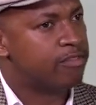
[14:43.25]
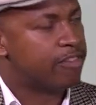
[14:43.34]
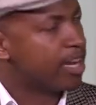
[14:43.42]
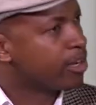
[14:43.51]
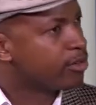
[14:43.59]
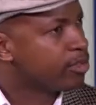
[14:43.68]

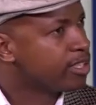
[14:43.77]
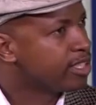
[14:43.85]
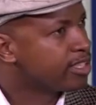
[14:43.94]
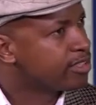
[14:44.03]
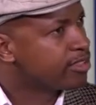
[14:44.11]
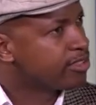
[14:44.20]
Fela
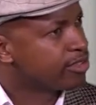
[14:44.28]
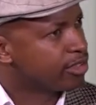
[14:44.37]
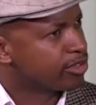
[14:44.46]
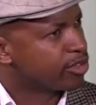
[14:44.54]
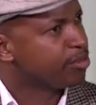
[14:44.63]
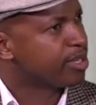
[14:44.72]
Kutis, mm.
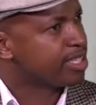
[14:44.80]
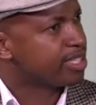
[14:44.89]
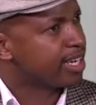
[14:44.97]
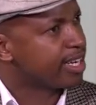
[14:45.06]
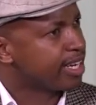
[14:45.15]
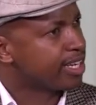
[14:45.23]
your Thomas
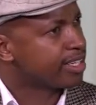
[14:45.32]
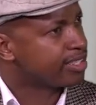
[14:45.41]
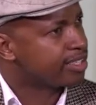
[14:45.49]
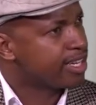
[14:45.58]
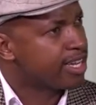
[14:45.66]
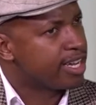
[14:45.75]

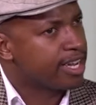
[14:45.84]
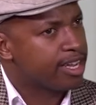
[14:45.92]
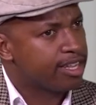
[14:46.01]
Sankaras, mm.